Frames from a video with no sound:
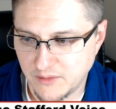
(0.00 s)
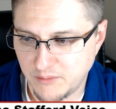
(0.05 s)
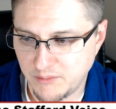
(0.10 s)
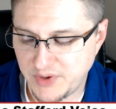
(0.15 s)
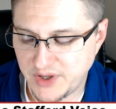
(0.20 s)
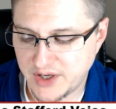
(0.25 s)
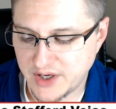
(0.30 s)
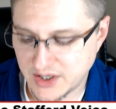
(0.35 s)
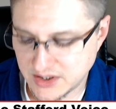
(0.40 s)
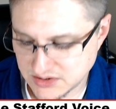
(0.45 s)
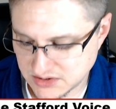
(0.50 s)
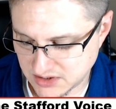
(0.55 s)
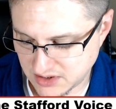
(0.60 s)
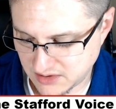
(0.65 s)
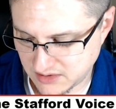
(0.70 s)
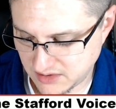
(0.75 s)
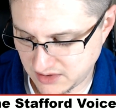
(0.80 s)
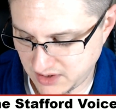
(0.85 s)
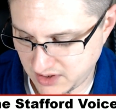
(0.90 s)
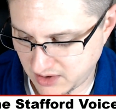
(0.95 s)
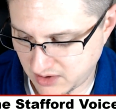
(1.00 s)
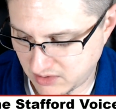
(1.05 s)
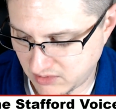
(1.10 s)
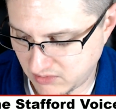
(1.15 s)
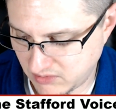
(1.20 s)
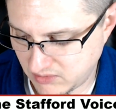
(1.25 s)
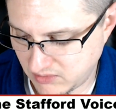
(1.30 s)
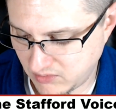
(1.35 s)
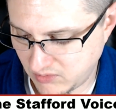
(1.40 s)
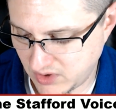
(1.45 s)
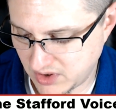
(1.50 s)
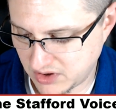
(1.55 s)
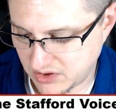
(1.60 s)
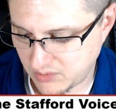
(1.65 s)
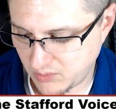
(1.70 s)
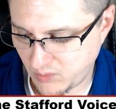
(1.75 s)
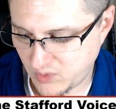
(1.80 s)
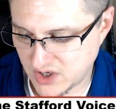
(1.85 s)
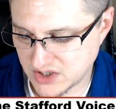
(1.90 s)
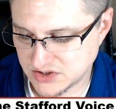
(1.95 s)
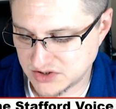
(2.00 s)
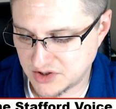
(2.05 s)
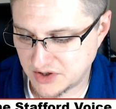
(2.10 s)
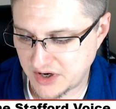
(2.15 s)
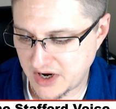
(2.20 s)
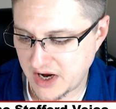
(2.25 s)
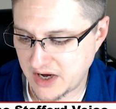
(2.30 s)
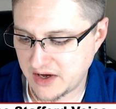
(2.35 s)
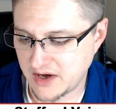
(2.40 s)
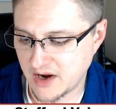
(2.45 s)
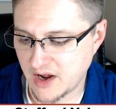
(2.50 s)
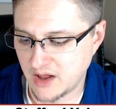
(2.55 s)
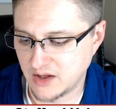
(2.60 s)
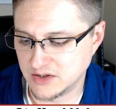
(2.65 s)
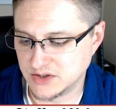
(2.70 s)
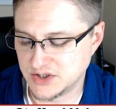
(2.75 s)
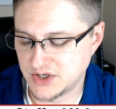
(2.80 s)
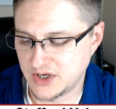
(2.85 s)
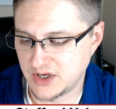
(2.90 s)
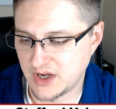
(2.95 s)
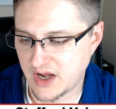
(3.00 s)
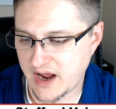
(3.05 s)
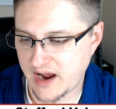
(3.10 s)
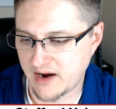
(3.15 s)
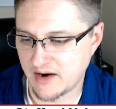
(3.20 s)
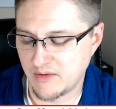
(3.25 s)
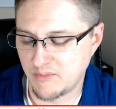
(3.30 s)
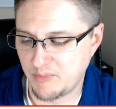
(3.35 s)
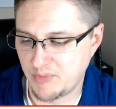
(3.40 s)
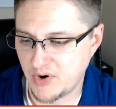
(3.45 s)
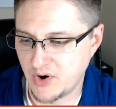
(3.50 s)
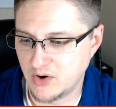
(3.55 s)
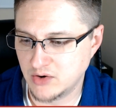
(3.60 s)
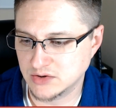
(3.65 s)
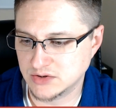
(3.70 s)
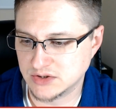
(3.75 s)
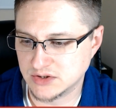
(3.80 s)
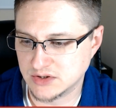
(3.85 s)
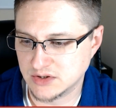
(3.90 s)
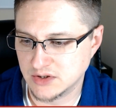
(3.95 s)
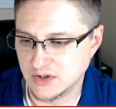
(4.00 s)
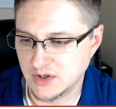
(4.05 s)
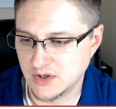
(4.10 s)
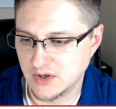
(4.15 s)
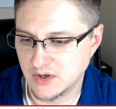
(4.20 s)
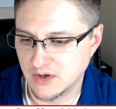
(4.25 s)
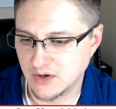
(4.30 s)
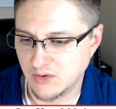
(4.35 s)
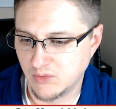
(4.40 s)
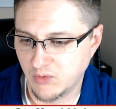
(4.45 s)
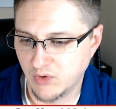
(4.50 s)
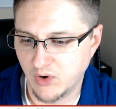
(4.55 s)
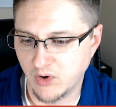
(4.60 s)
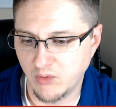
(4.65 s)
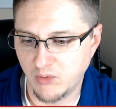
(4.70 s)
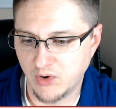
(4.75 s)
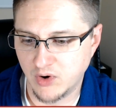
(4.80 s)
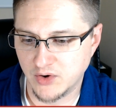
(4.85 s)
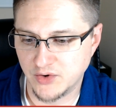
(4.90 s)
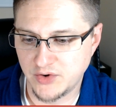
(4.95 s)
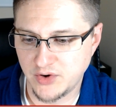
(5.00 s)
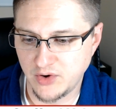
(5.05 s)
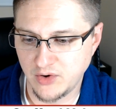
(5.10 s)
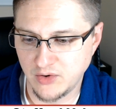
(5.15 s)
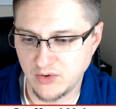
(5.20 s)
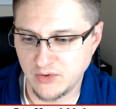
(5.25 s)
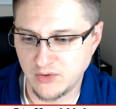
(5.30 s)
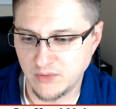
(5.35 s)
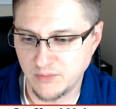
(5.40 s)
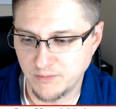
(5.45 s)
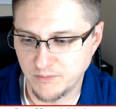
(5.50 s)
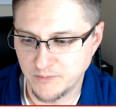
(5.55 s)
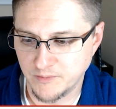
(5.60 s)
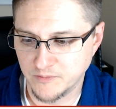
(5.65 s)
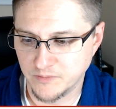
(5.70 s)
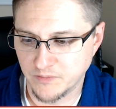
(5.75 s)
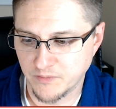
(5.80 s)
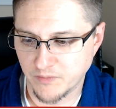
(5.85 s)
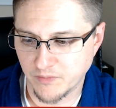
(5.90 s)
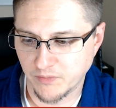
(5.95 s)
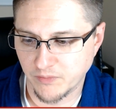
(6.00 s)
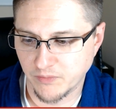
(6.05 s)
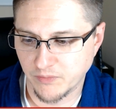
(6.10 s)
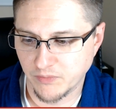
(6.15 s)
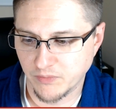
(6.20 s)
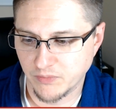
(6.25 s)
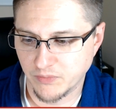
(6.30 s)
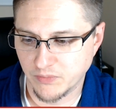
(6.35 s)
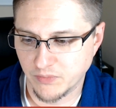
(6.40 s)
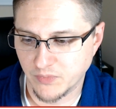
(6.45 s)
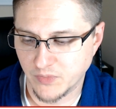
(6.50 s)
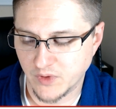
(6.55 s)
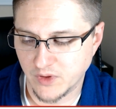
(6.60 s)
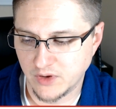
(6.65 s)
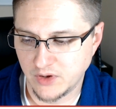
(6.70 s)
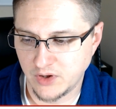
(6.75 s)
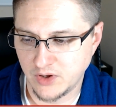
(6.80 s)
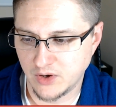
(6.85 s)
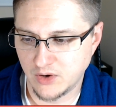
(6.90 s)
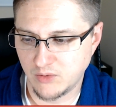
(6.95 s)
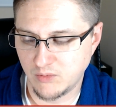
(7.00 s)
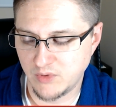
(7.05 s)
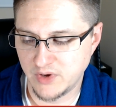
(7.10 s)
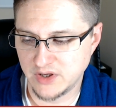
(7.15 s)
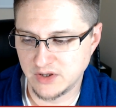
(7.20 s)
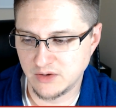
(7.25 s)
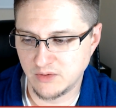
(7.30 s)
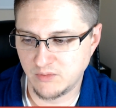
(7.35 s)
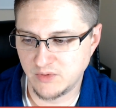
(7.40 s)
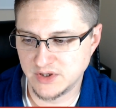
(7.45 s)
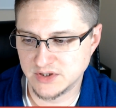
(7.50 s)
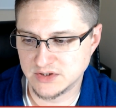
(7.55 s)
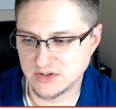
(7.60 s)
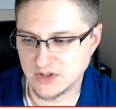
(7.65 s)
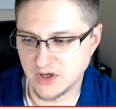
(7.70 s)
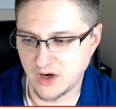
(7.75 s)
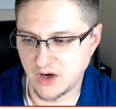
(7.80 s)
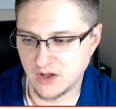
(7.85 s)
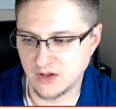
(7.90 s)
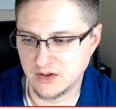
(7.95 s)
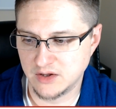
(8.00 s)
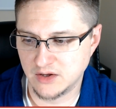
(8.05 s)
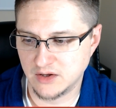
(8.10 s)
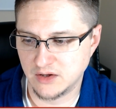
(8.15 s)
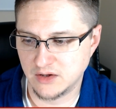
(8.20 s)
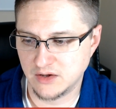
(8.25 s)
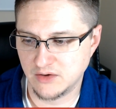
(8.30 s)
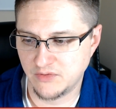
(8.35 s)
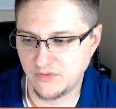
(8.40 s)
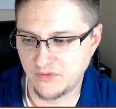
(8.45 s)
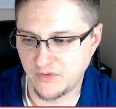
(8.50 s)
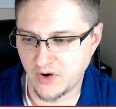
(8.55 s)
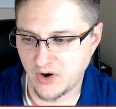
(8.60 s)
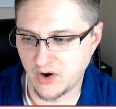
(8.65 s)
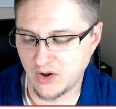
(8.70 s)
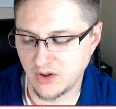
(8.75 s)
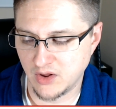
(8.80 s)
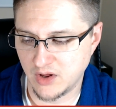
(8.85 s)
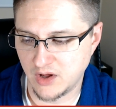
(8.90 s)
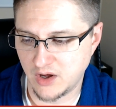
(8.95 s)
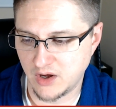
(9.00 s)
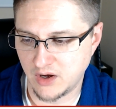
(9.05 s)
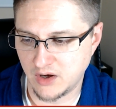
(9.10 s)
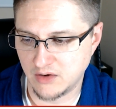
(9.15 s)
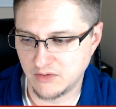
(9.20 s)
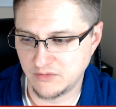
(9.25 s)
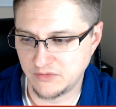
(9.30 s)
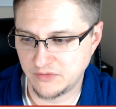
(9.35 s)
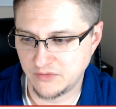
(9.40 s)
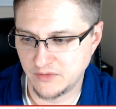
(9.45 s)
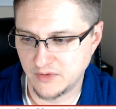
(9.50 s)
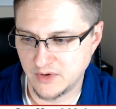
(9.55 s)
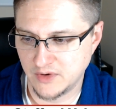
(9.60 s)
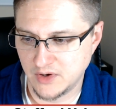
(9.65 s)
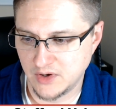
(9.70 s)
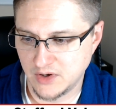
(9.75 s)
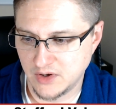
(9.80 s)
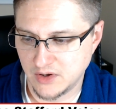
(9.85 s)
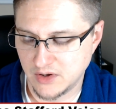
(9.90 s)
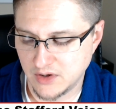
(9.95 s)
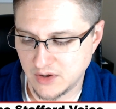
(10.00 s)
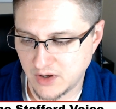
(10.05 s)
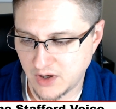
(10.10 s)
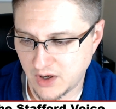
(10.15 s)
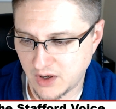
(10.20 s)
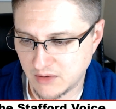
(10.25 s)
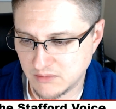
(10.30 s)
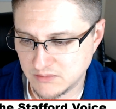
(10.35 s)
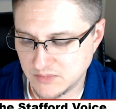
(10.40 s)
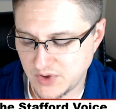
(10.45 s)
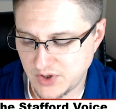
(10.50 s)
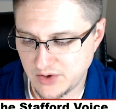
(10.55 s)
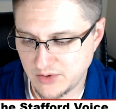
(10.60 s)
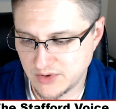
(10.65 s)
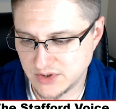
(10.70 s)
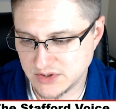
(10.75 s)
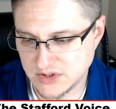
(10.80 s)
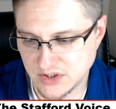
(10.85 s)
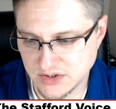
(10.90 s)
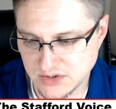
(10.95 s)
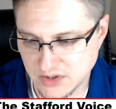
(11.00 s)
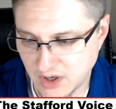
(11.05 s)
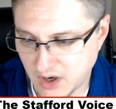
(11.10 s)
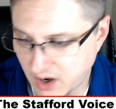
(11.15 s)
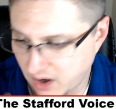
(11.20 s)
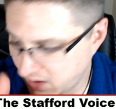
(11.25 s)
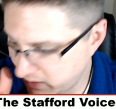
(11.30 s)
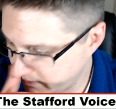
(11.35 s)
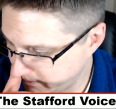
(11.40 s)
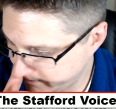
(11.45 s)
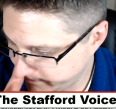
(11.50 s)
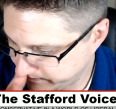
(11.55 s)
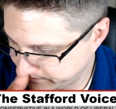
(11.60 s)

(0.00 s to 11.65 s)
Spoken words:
Because, you know, with Western ideology post World War II, you know, we saw the fall of the USSR.